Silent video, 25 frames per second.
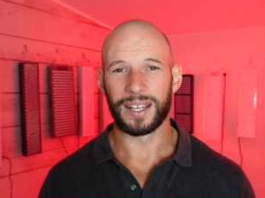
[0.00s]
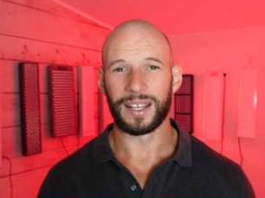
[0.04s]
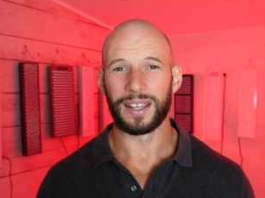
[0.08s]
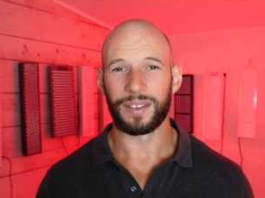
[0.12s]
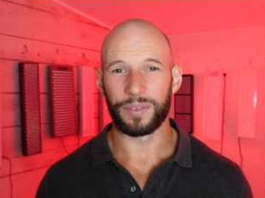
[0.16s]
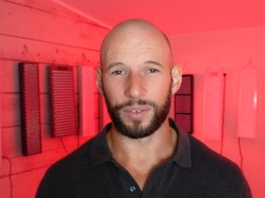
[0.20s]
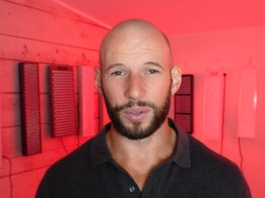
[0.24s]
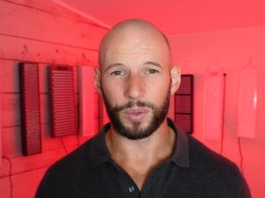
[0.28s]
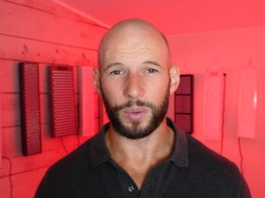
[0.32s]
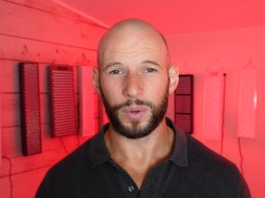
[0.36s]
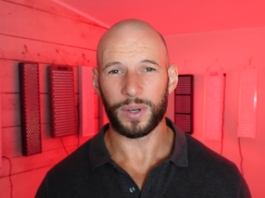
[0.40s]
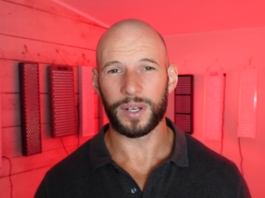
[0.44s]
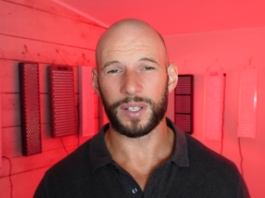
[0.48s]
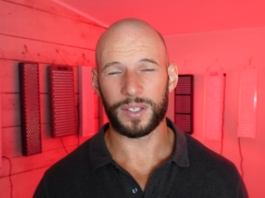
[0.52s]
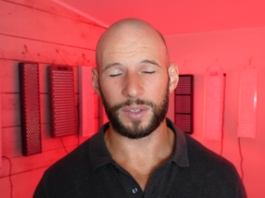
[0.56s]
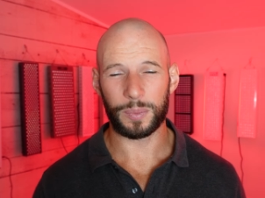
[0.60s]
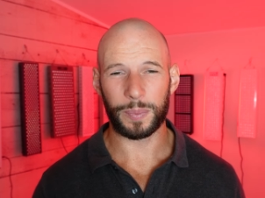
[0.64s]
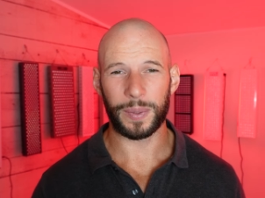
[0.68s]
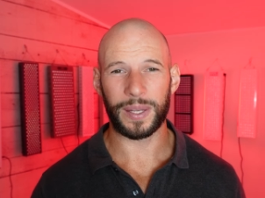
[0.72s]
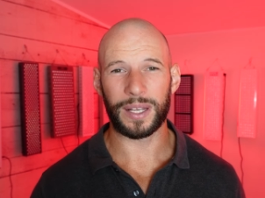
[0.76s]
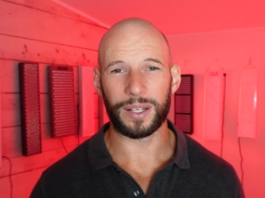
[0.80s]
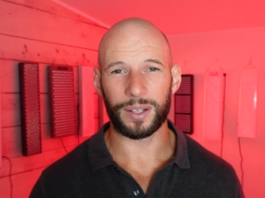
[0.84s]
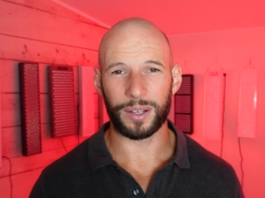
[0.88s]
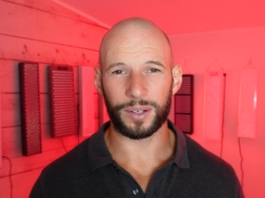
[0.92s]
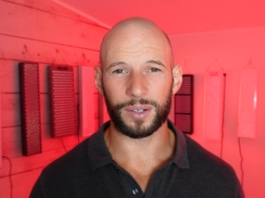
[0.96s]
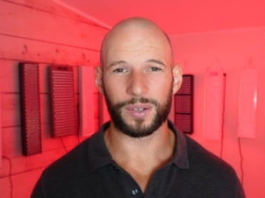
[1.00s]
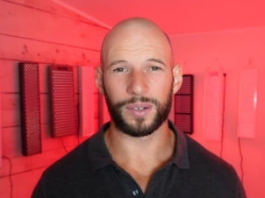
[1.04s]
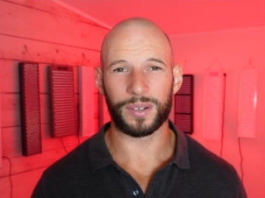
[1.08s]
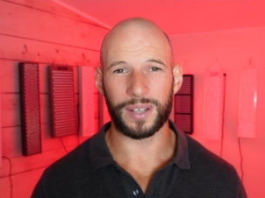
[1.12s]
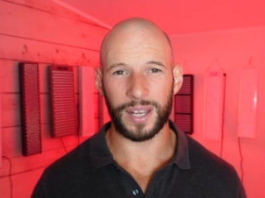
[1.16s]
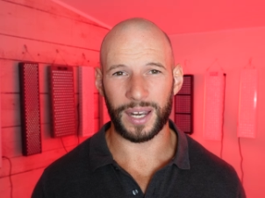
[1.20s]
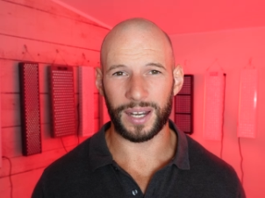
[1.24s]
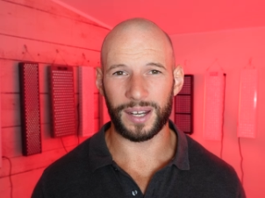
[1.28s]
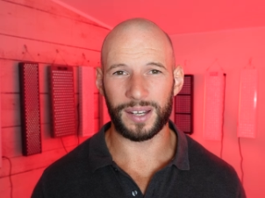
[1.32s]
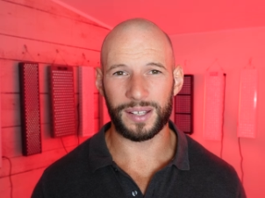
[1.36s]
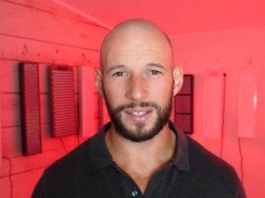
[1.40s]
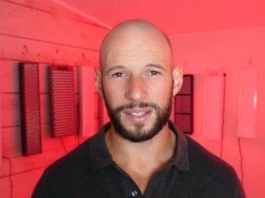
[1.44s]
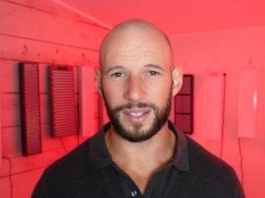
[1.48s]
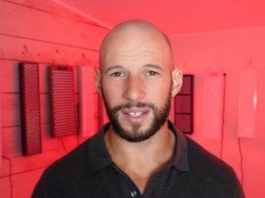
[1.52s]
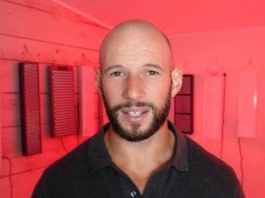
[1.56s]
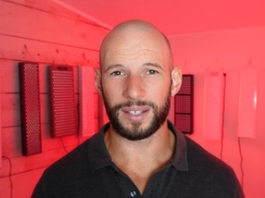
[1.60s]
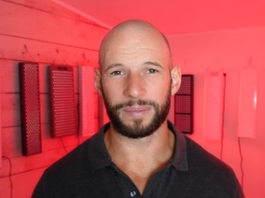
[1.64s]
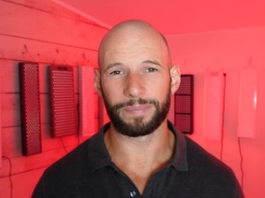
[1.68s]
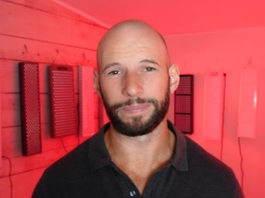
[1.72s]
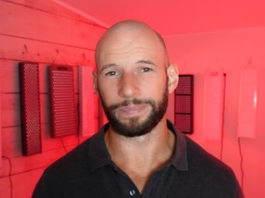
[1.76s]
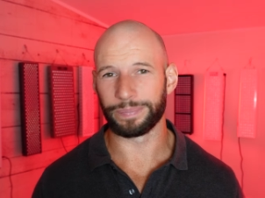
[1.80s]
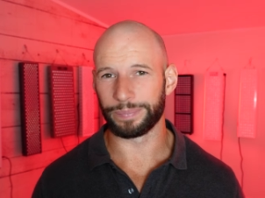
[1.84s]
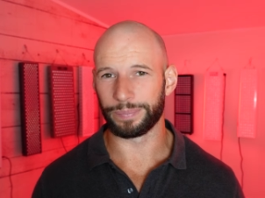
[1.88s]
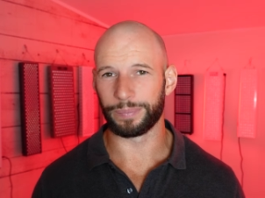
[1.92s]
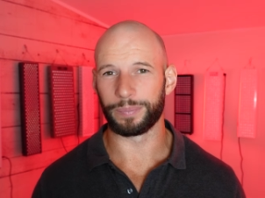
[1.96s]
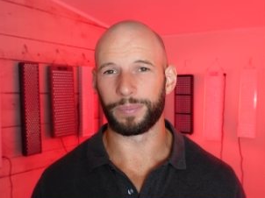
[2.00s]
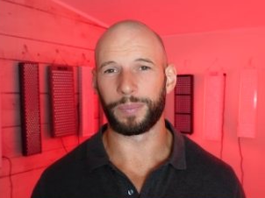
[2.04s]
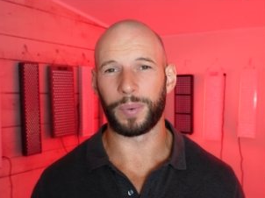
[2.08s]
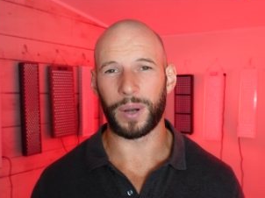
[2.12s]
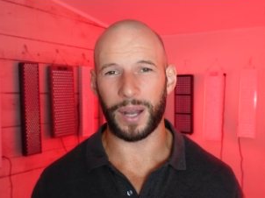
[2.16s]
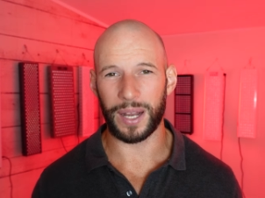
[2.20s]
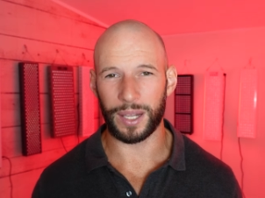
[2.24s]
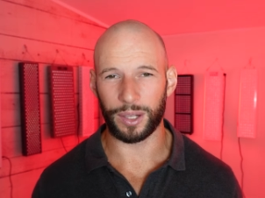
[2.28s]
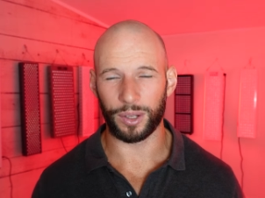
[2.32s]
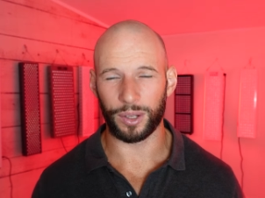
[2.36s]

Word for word: If you want to spend local currency, buy